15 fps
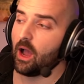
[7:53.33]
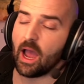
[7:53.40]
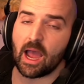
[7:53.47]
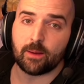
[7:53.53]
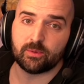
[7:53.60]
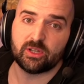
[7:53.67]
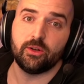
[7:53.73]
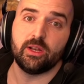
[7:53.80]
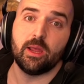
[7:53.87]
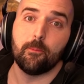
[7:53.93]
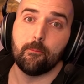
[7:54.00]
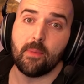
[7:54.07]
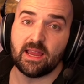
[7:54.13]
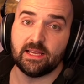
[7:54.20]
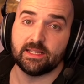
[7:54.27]
absolutely
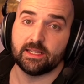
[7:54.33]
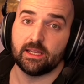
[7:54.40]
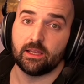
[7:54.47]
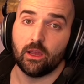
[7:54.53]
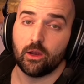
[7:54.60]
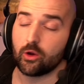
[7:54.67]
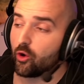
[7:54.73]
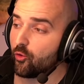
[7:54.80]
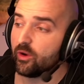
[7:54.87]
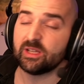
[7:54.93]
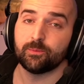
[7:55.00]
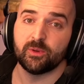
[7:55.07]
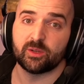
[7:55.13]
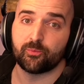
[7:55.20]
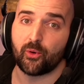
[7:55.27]
amazing
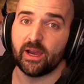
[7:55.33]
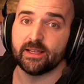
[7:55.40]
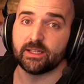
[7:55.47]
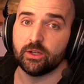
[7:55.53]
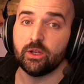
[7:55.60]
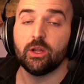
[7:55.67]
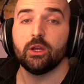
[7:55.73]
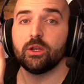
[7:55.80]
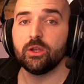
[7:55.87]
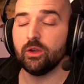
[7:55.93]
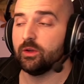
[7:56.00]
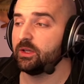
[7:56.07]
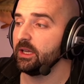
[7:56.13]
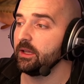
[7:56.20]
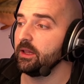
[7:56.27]
Christmas present
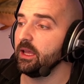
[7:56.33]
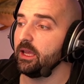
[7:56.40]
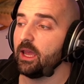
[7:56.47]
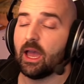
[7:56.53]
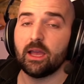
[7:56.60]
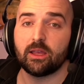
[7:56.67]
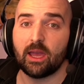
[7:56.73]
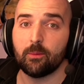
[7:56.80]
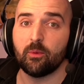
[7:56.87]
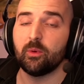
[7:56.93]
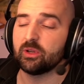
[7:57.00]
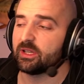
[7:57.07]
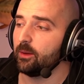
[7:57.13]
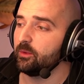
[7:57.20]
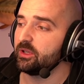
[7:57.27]
using the Game of
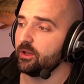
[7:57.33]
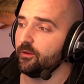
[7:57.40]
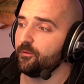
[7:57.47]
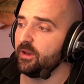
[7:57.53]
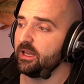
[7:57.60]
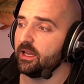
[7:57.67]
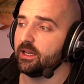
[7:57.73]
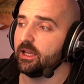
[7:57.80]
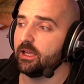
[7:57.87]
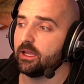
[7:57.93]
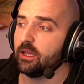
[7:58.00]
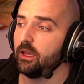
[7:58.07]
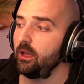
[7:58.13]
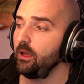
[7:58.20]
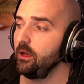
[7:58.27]
Moss Amazon affiliate
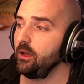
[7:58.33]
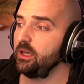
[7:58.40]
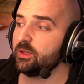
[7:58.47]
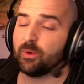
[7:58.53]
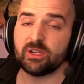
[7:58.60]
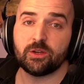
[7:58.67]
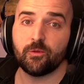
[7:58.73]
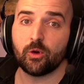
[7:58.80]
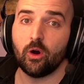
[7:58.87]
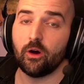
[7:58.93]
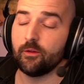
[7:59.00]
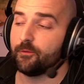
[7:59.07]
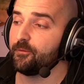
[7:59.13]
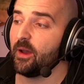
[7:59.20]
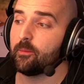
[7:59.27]
link, especially if you've got
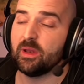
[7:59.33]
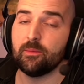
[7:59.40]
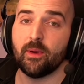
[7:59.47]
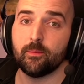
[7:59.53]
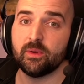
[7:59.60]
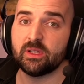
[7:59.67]
other family members